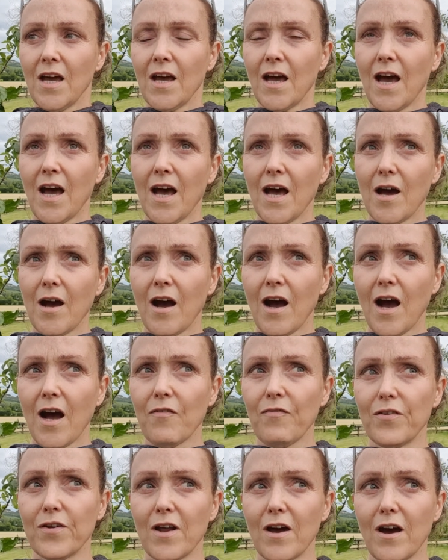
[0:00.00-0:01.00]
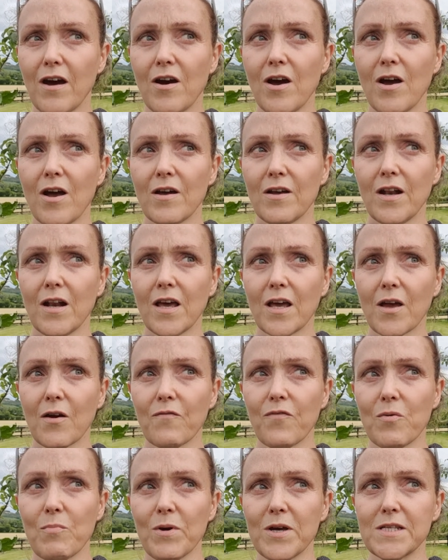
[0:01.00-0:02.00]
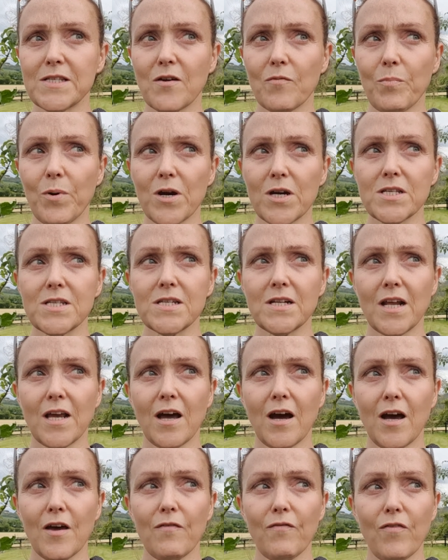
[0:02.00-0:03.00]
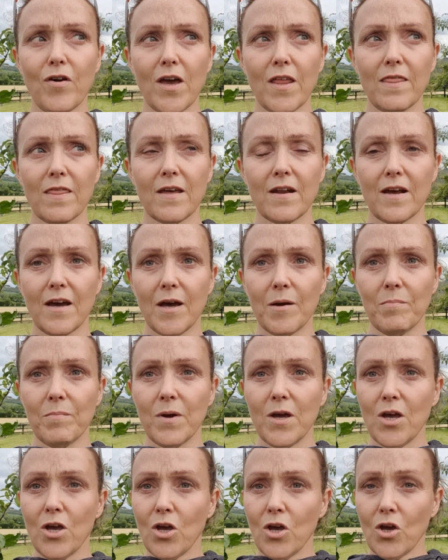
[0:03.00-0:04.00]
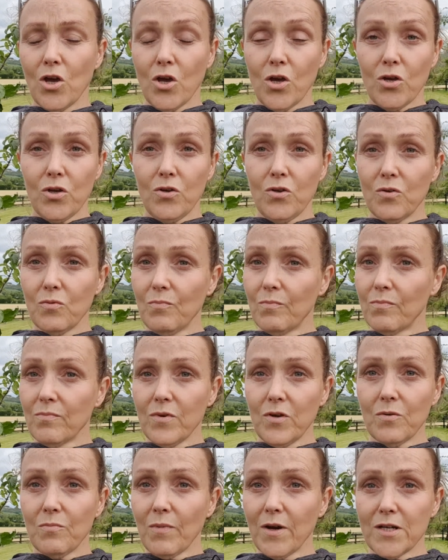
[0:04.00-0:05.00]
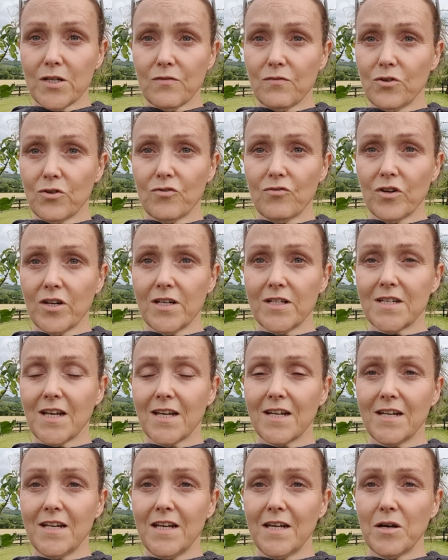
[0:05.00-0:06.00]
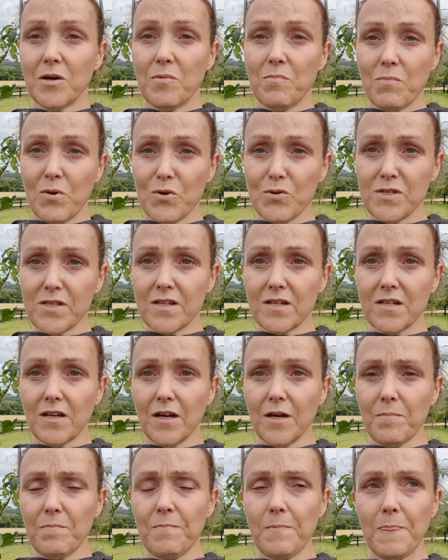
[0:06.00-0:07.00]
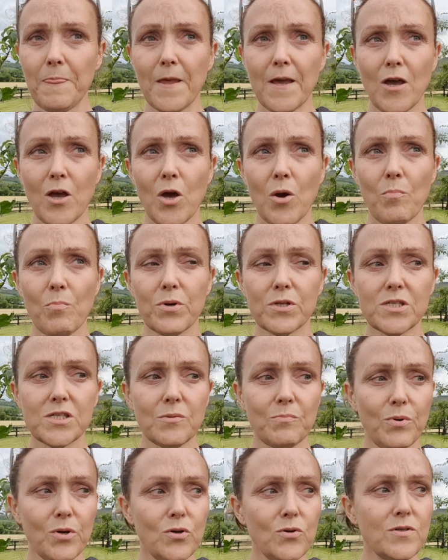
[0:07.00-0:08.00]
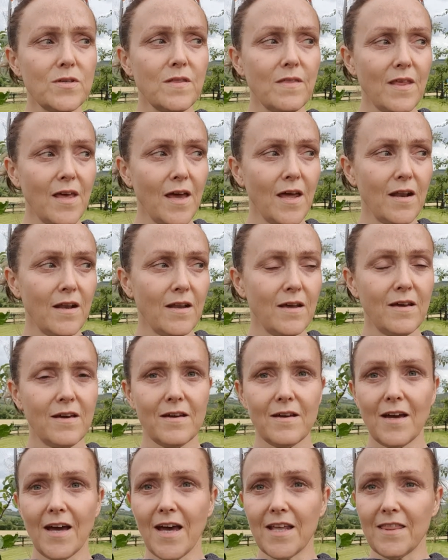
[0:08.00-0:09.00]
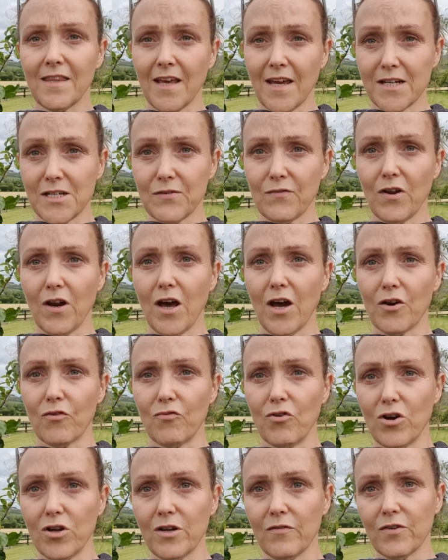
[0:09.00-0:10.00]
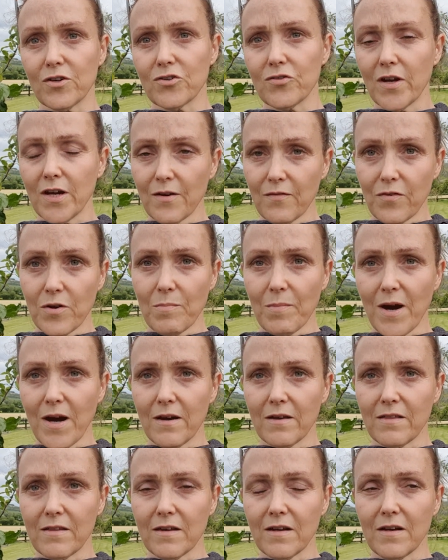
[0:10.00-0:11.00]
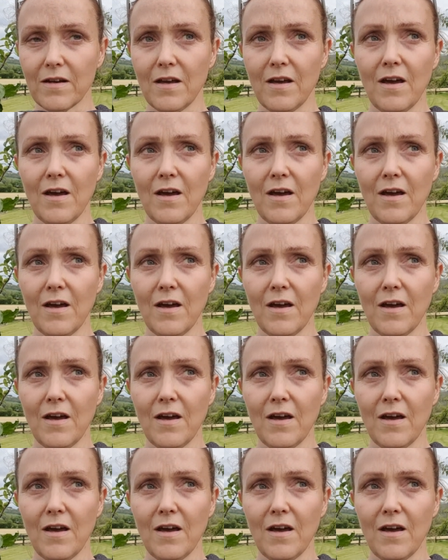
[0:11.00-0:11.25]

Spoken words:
often, like for myself personally, I find that you might have good running technique most of the time, but supposing then at the end of a long run, if you're training for a marathon,